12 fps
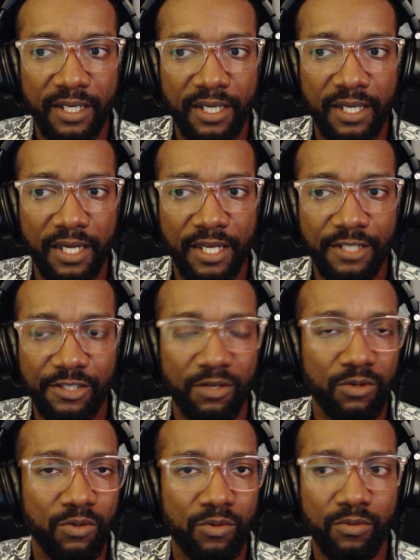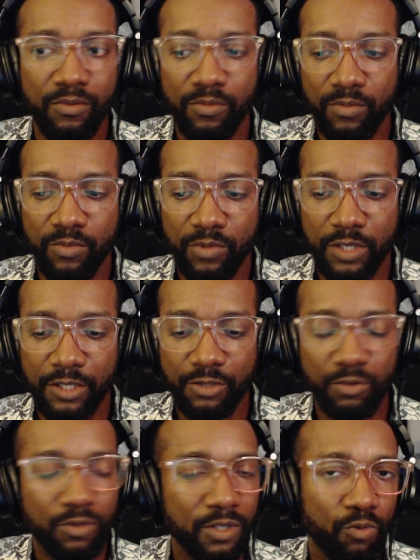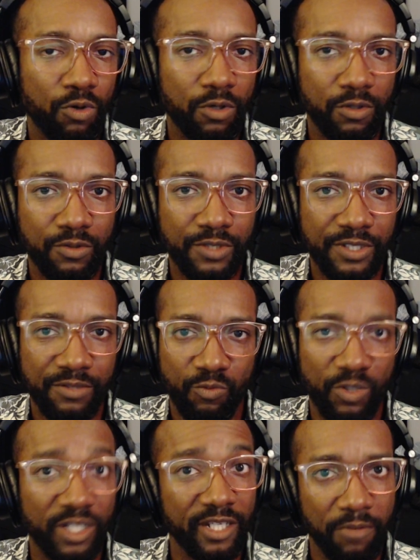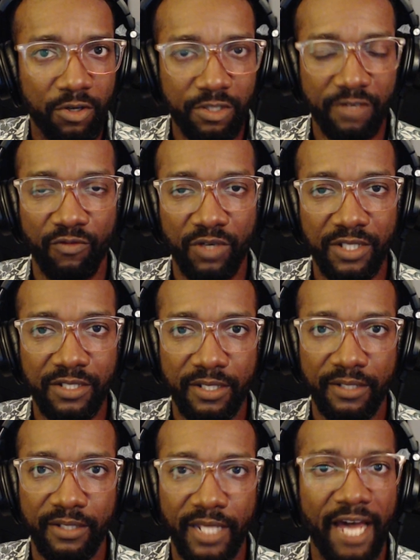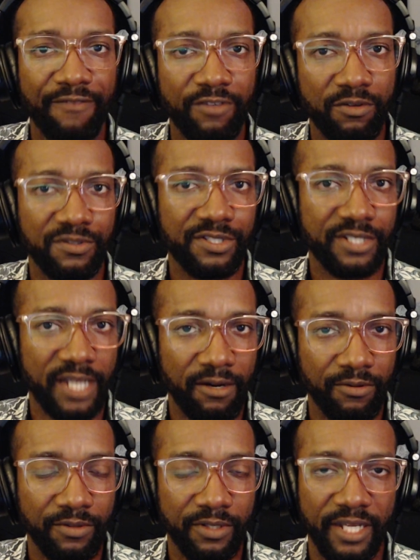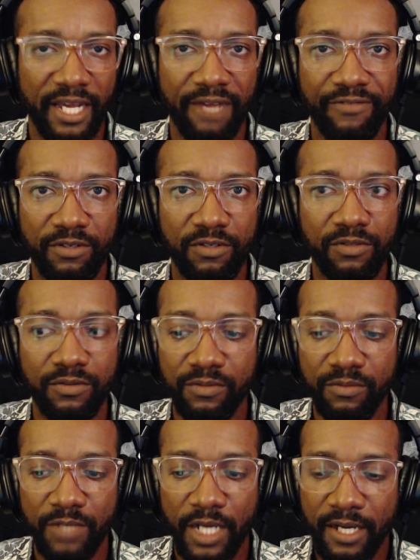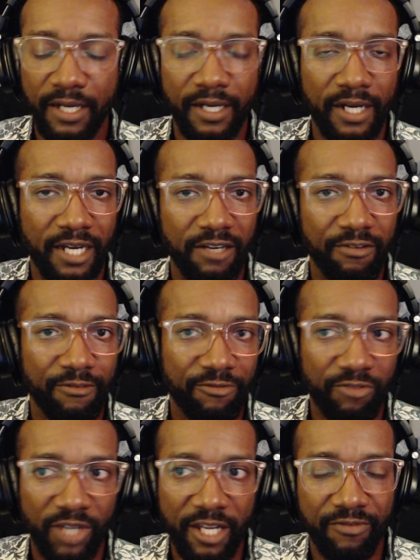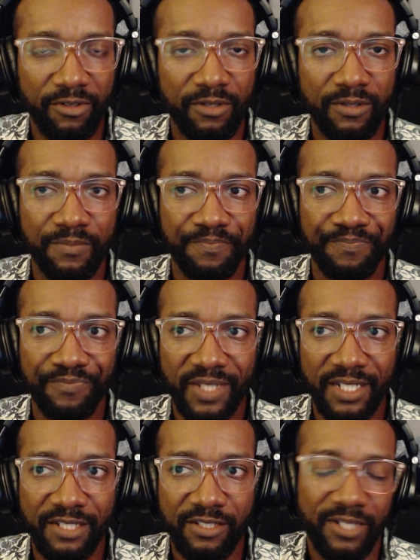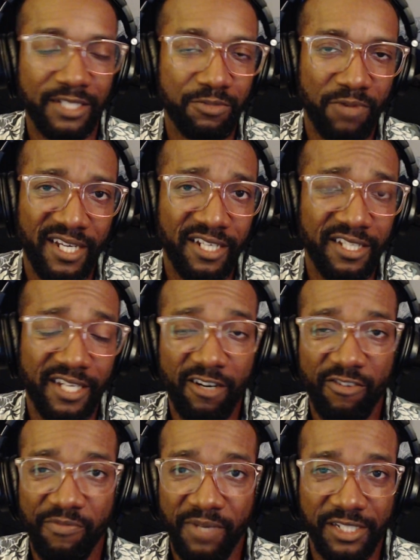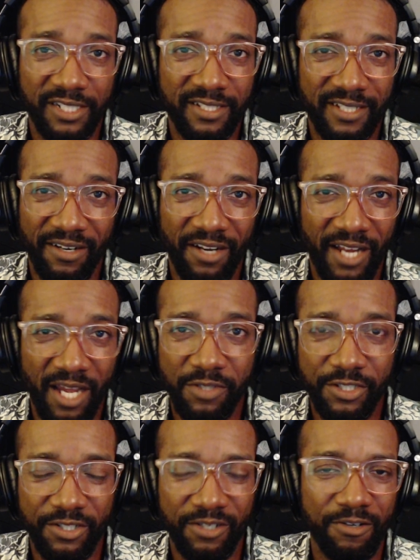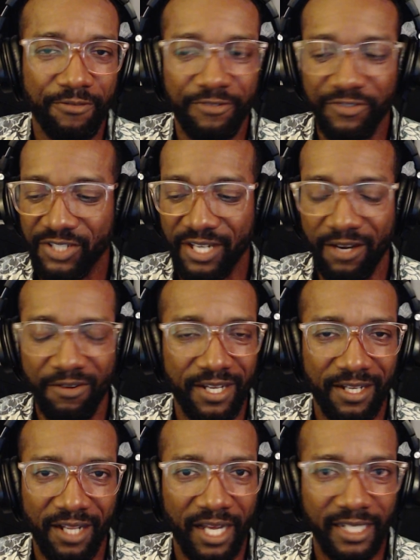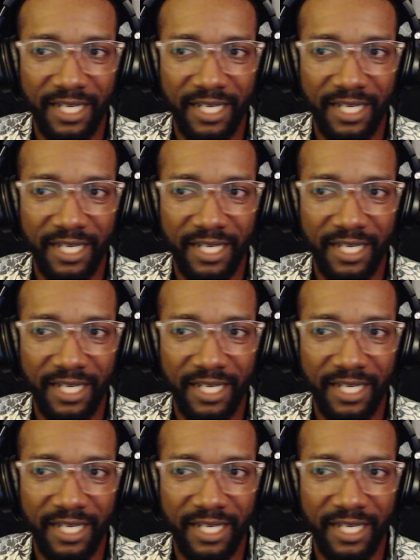And so story worlds, really immersive ones, they have their own sound. They have their own kind of flavor. And so that's why I didn't care if my shit sounded amateur or if it sounded like